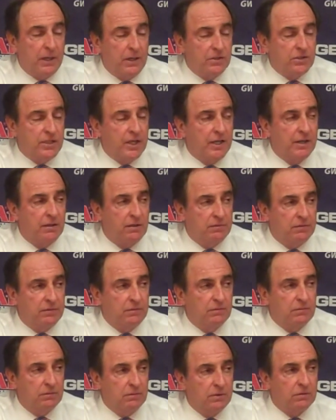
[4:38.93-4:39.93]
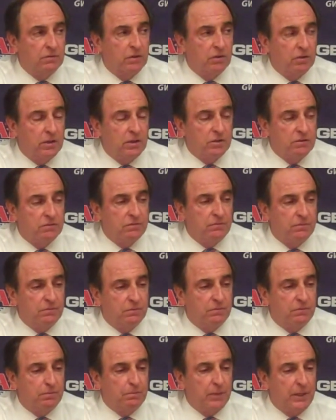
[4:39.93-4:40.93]
Yeah, he's tentative. He's
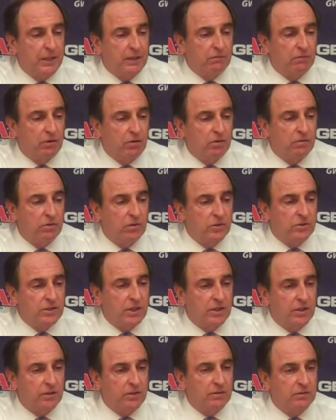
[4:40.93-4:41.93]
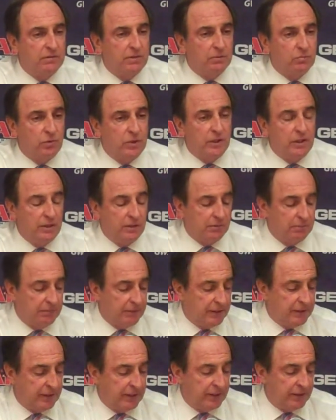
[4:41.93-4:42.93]
playing very, very tentative, and we need him.
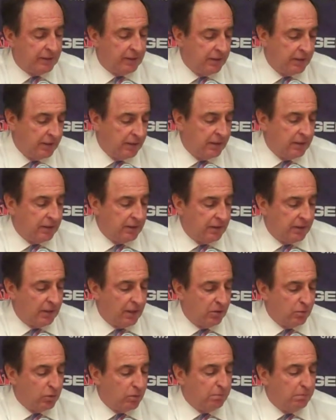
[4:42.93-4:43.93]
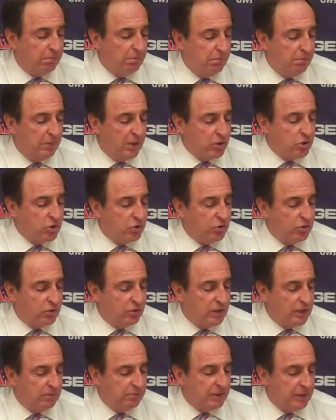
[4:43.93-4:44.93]
And I will mention
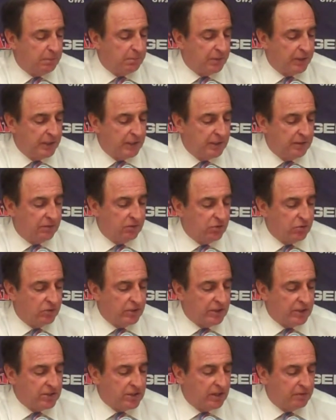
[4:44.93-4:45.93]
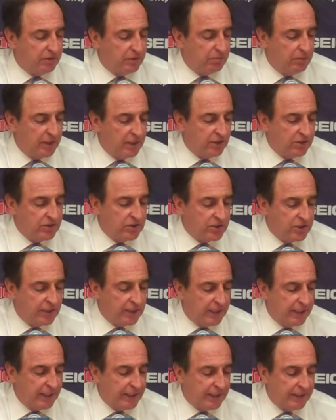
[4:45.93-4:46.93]
to him, he played 27 minutes,
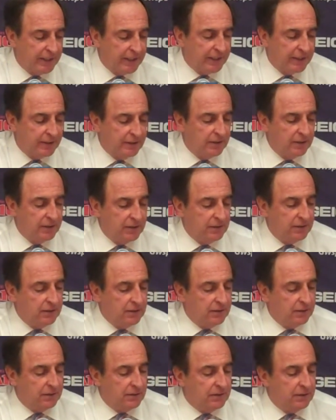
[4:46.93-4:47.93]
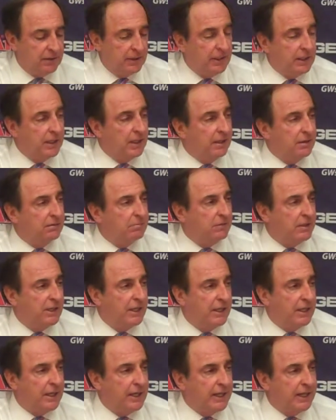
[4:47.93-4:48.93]
and
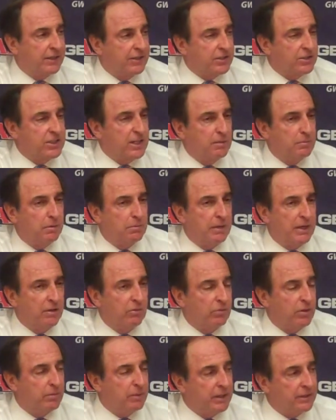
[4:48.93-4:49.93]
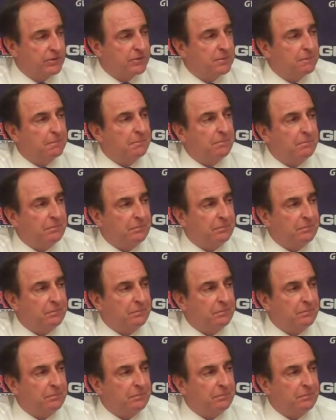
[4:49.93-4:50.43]
he and I got the same amount of rebounds.